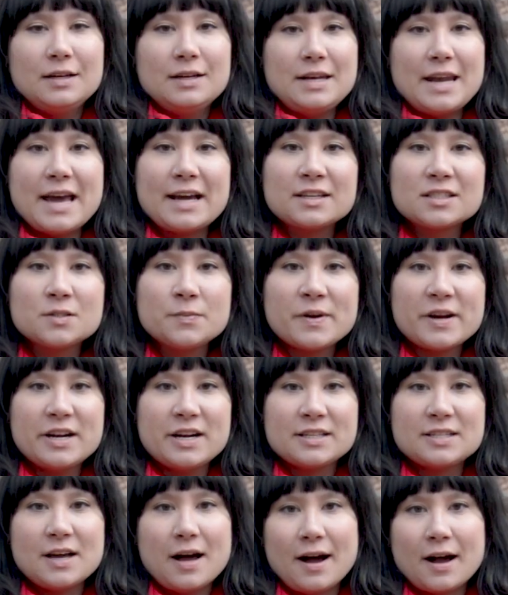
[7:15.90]
Next, we're
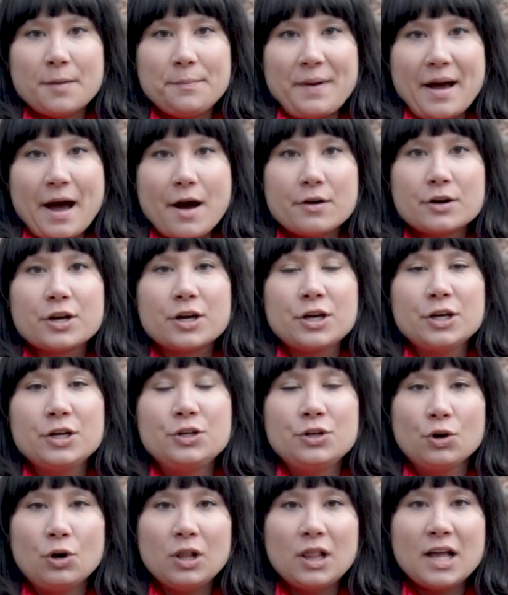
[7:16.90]
gonna talk about
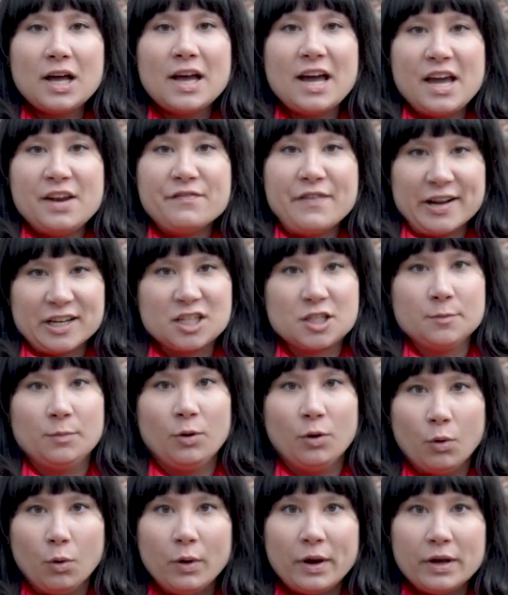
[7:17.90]
canola and
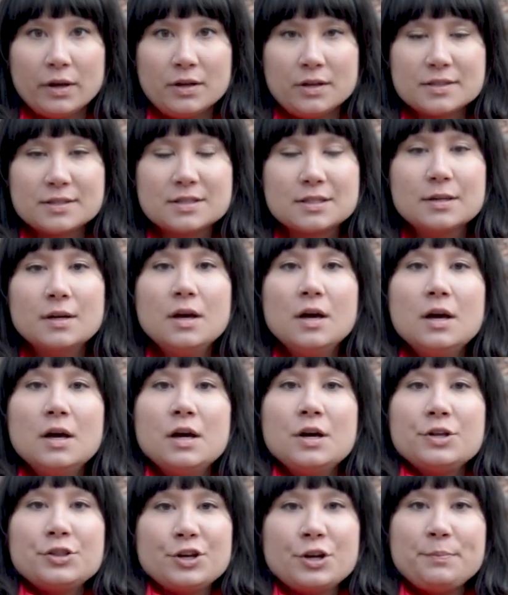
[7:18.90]
vegetable oils.
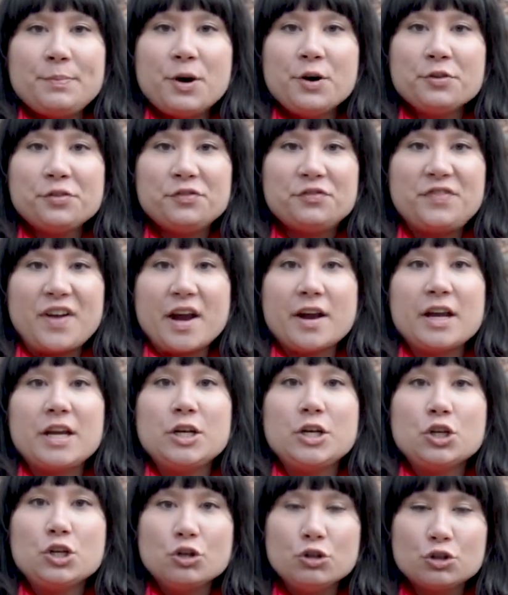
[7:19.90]
They're both very
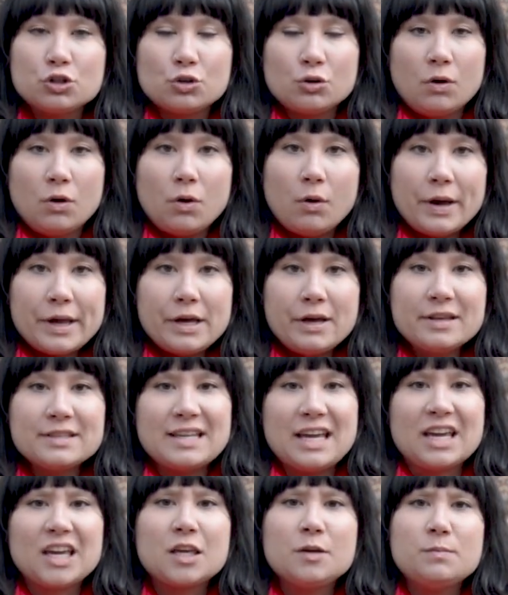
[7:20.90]
neutral oils
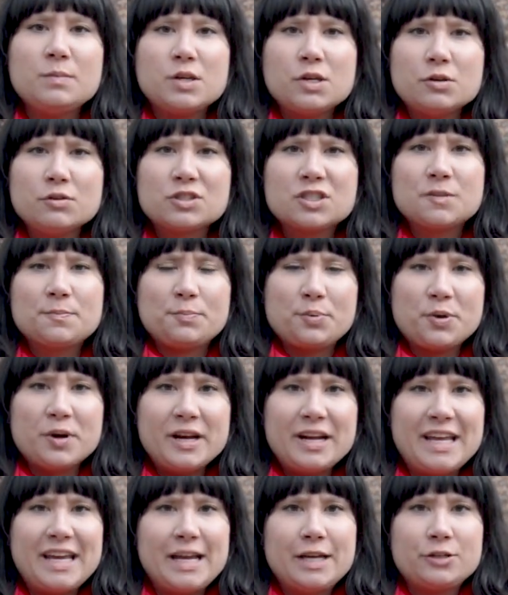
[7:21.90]
and can be used
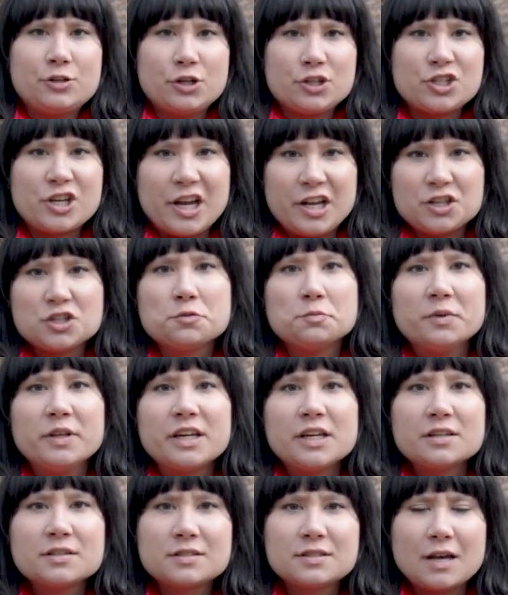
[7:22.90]
pretty
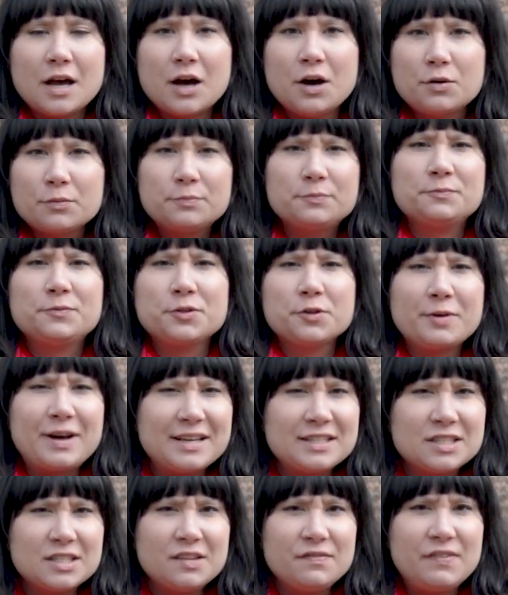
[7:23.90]
interchangeably. So for the
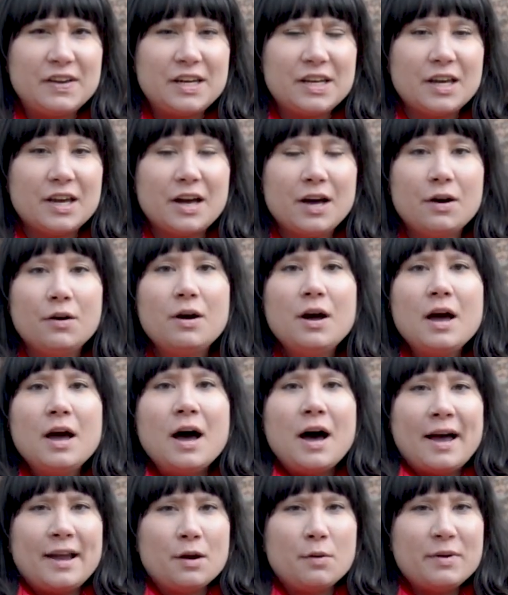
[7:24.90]
rest of the video,
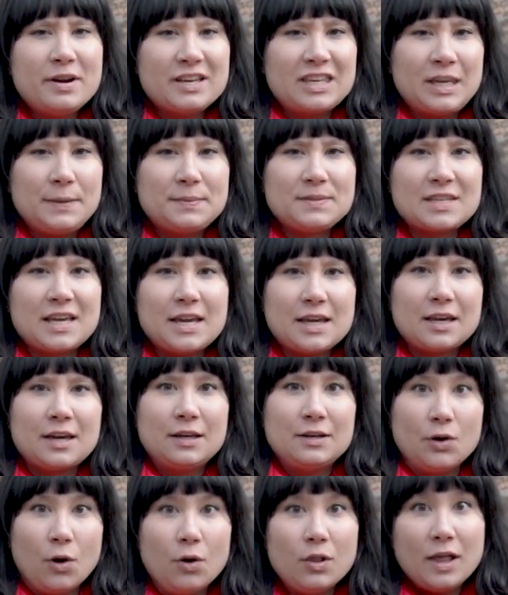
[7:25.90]
I don't want to keep saying
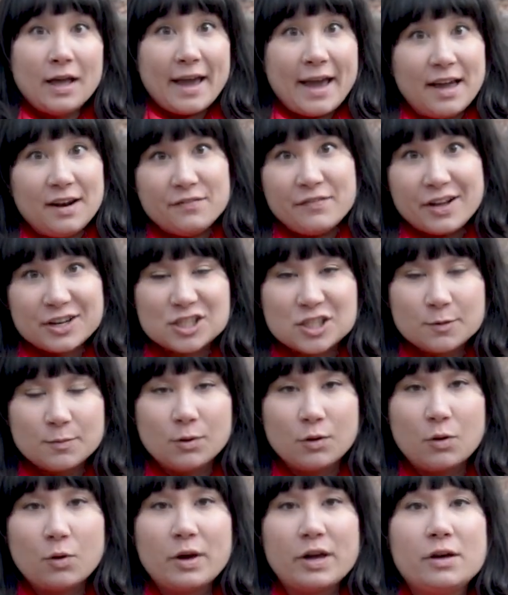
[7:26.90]
canola and
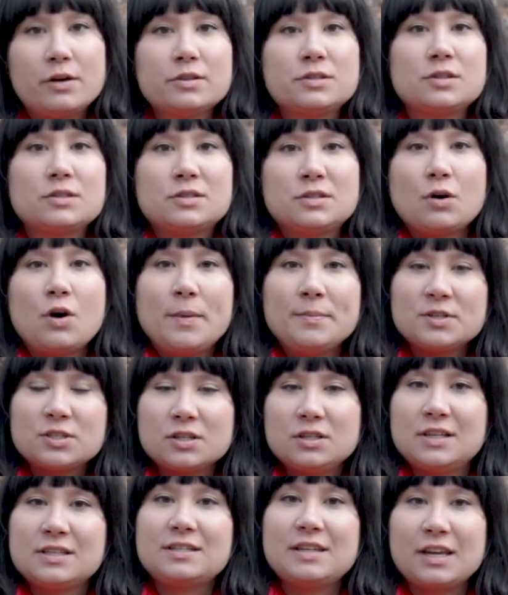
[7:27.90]
vegetable oils, so I'm just
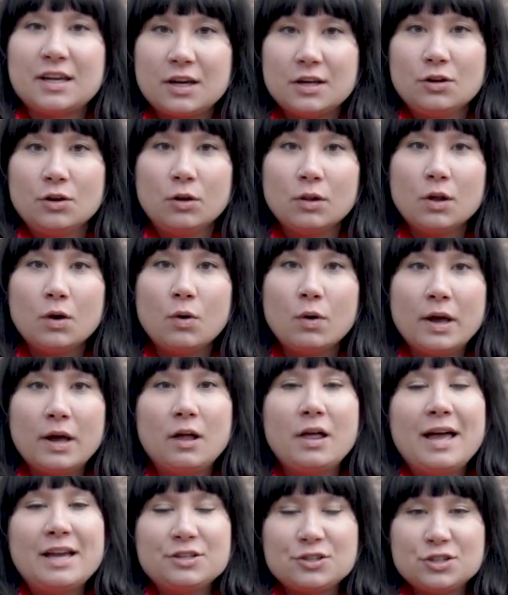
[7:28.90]
going to say canola
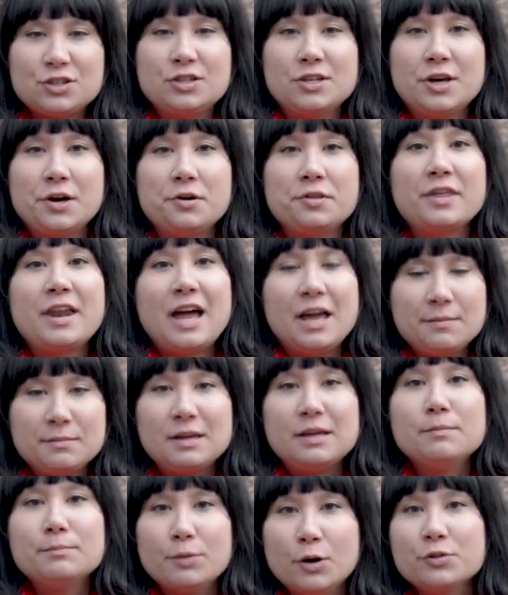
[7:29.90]
oil and just know that I
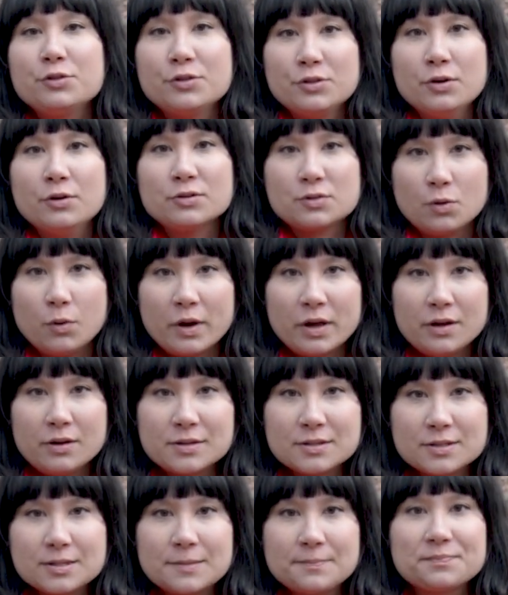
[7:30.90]
mean both of those
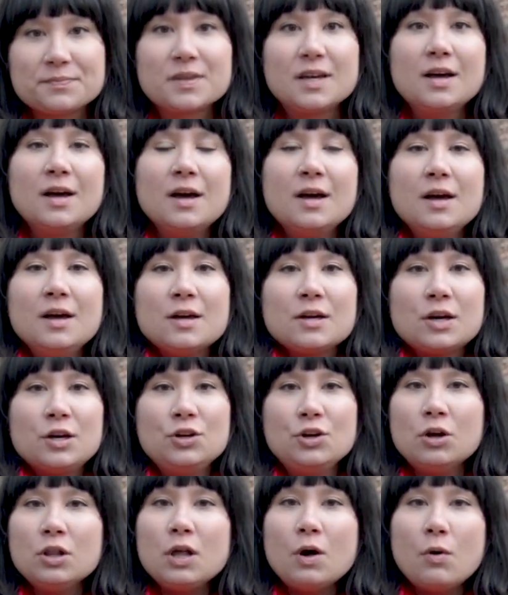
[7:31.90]
oils.
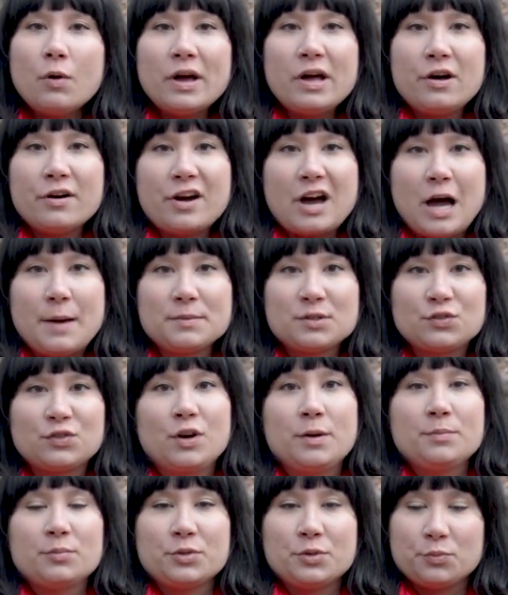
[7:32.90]
Canola oil comes
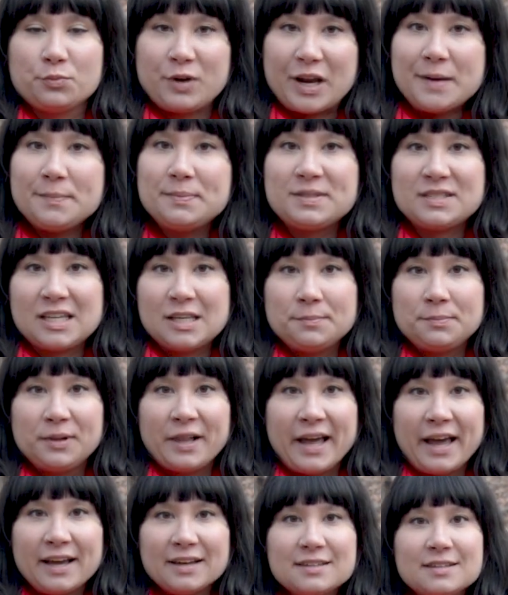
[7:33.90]
from the rapeseed
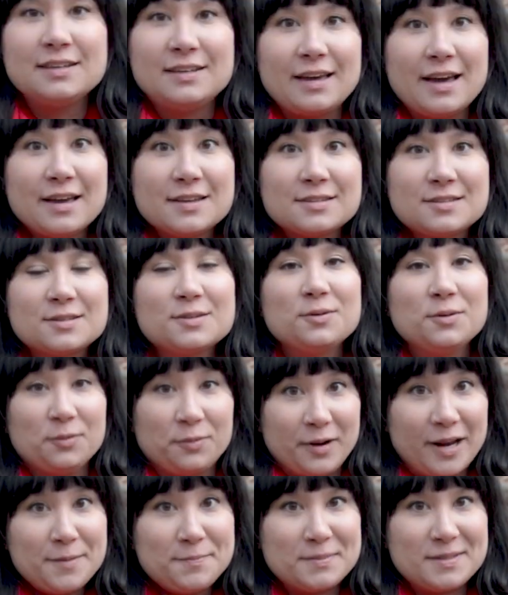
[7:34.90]
plant, yes,
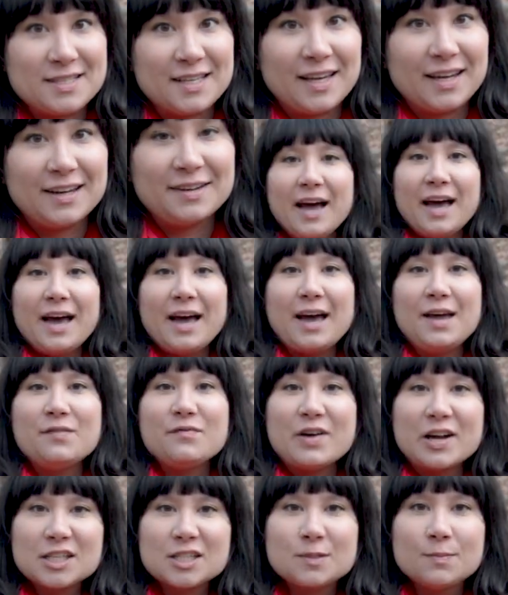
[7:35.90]
rapeseed, and
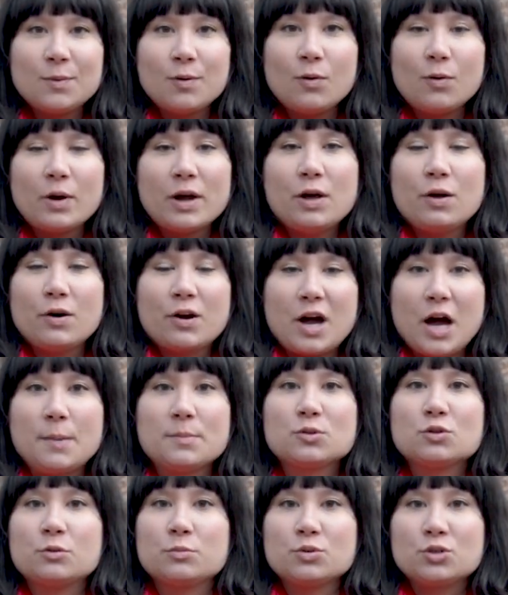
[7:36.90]
vegetable oil
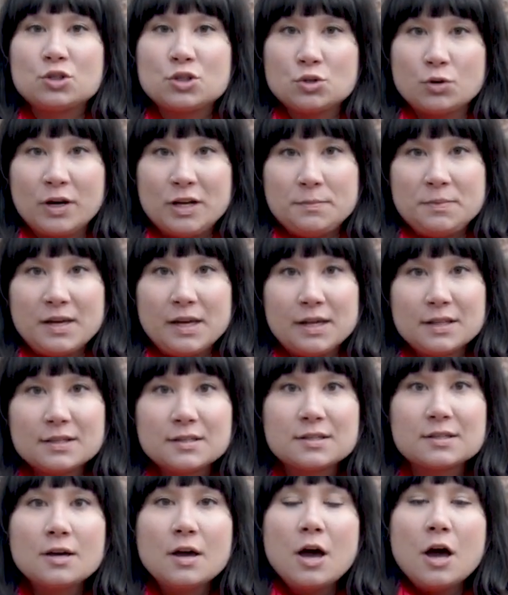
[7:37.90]
comes from
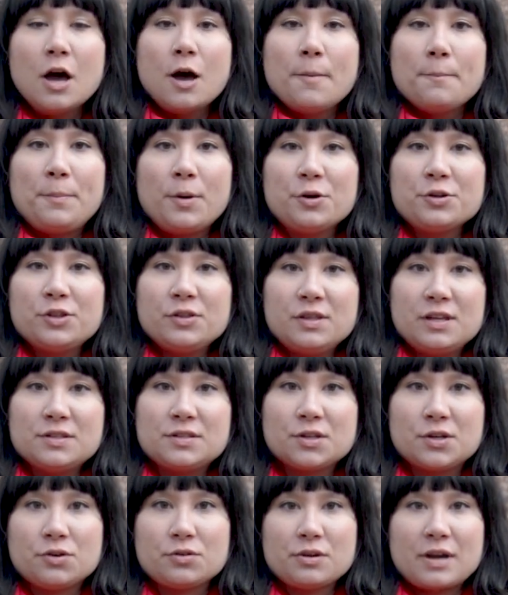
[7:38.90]
soybeans. Both of
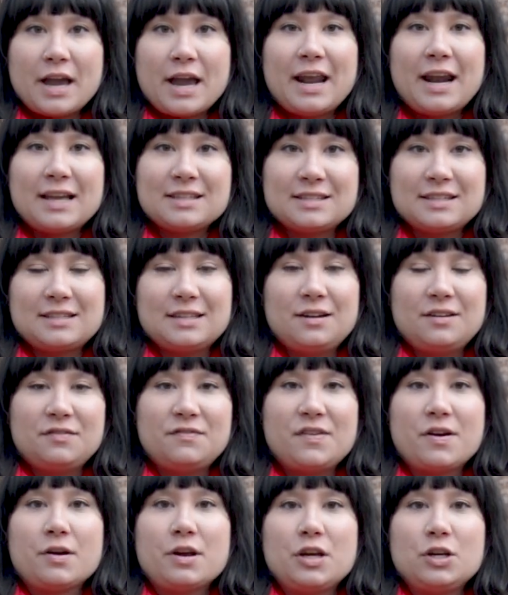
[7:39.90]
these create, as I said, a
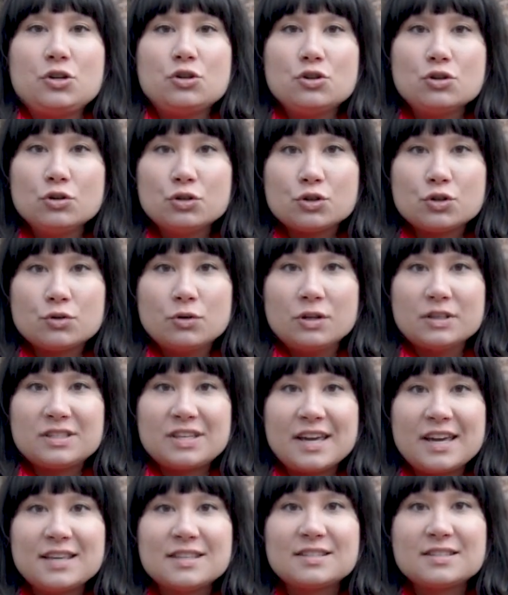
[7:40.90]
very neutral
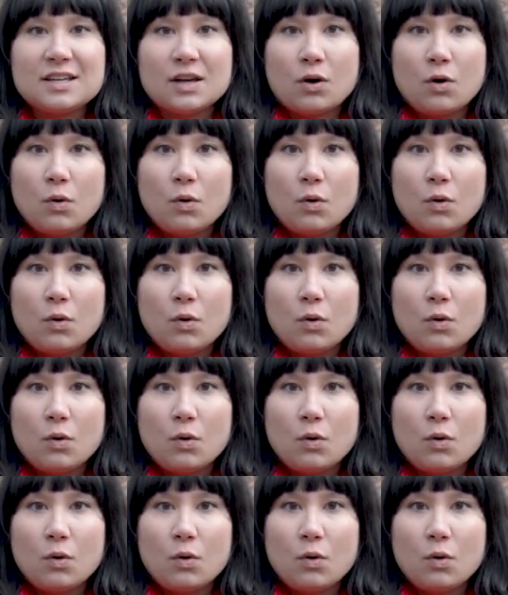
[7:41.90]
tasting